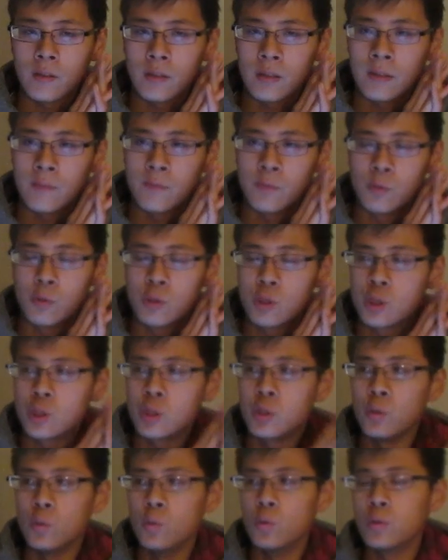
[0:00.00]
if you
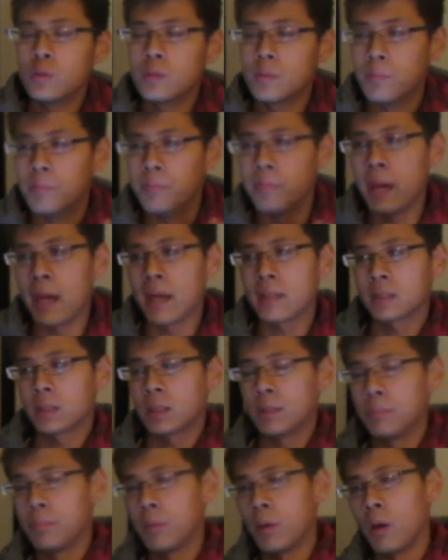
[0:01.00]
choose
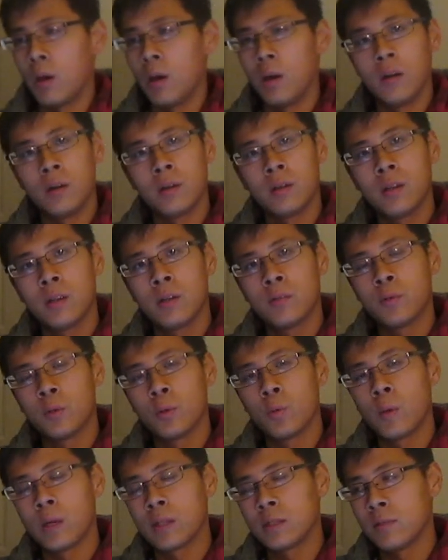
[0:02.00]
basketball for
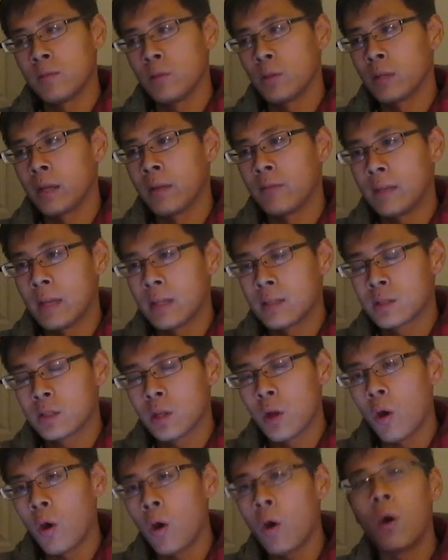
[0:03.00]
the rest of your life, that's
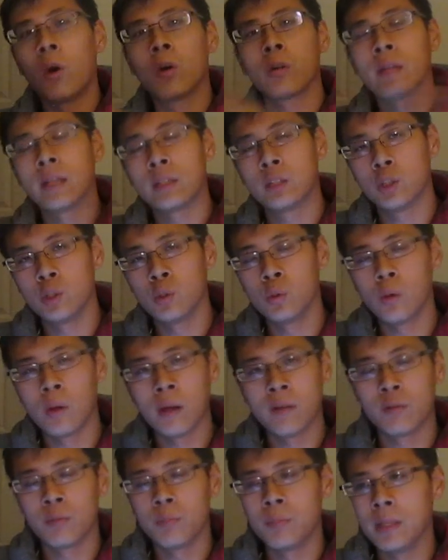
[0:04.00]
all that you will
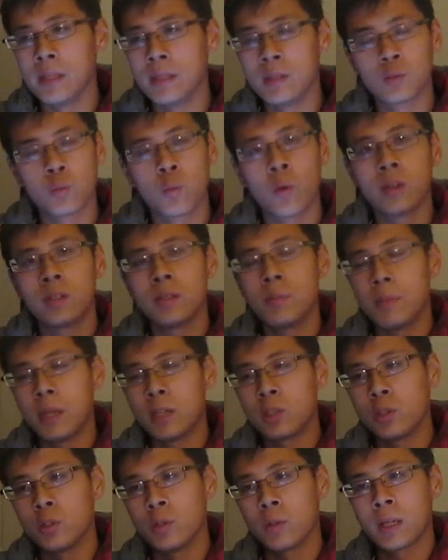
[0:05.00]
ever be, this one
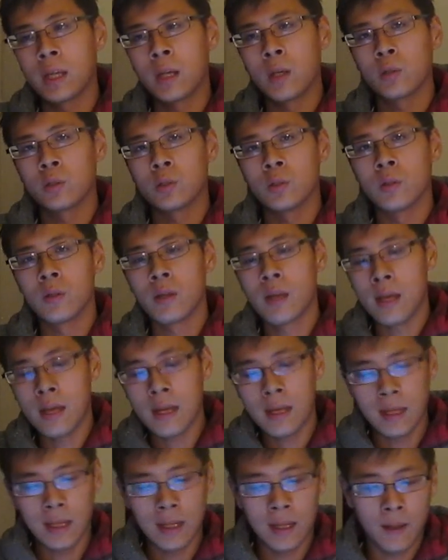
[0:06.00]
dimensional character.
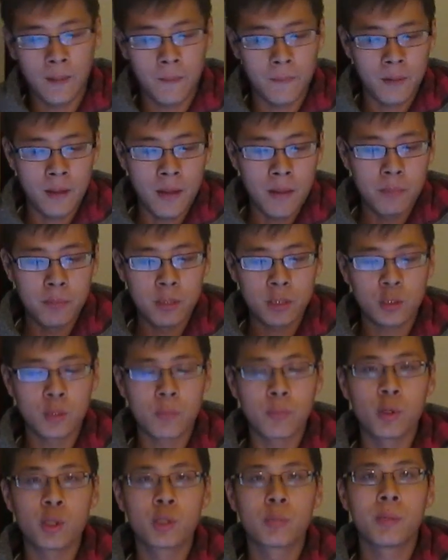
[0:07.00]
And
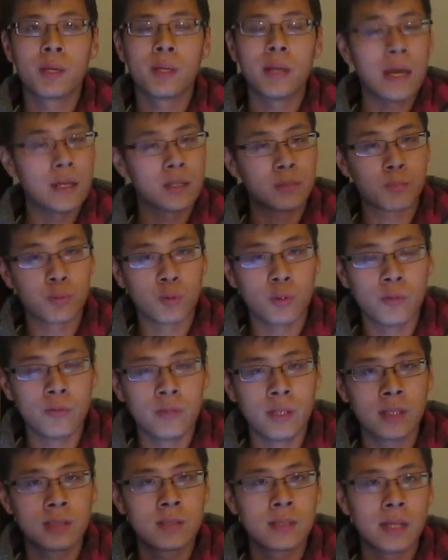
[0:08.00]
Mr. Bridgeman has proved
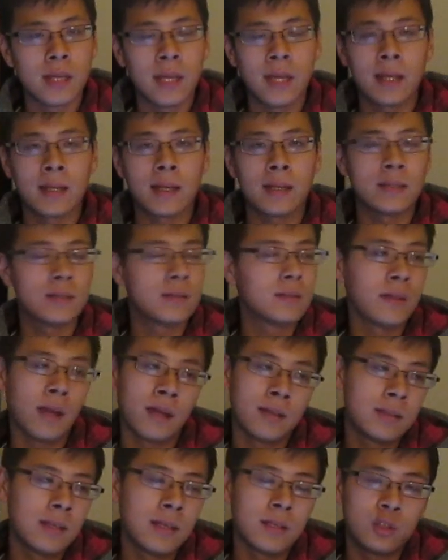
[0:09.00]
it, and I,
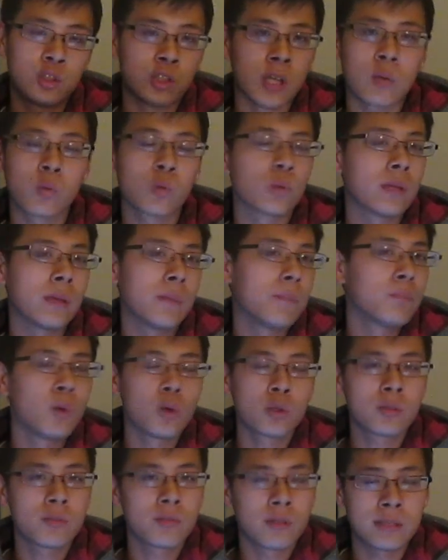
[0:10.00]
I think generally
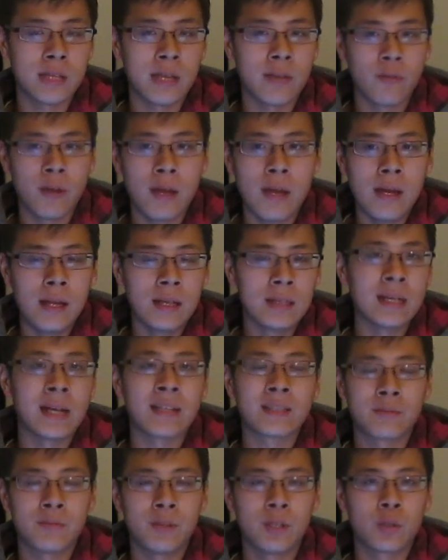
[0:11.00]
most of us have
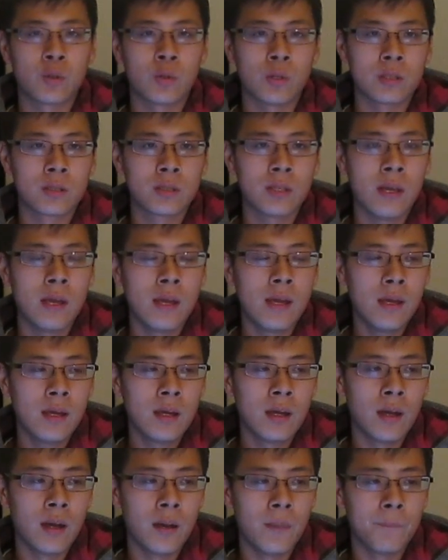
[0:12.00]
lots of interests.
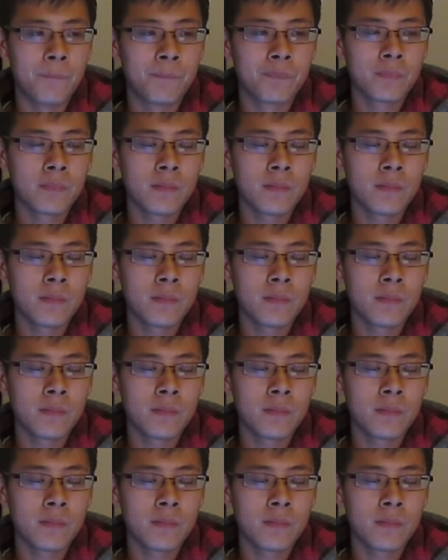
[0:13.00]
Um,